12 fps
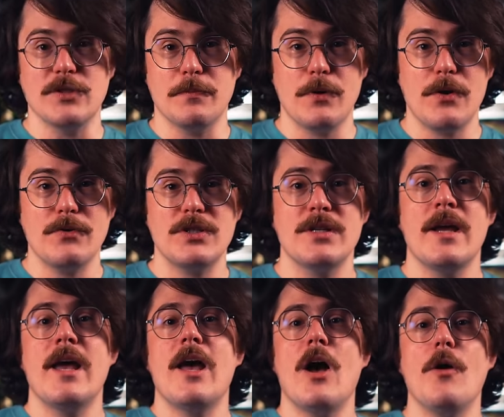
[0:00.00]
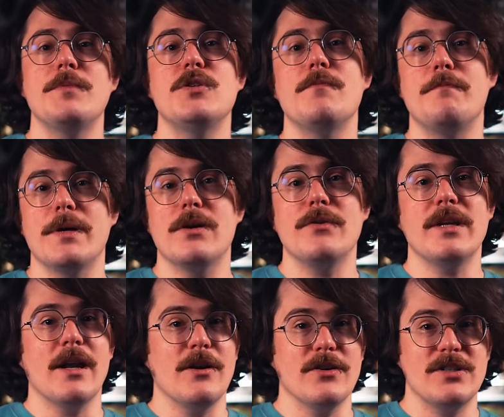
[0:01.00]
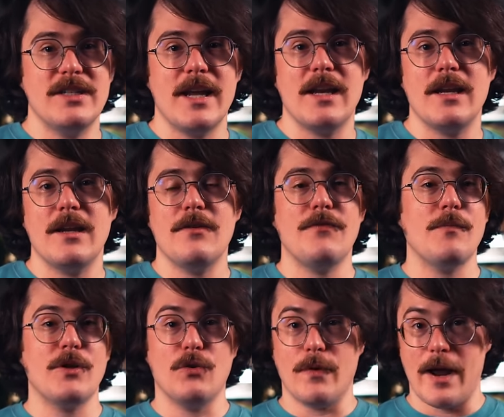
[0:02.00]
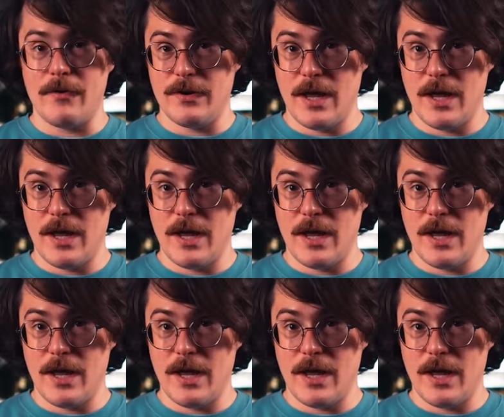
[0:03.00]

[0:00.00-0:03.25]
approach helps you build an understanding from the ground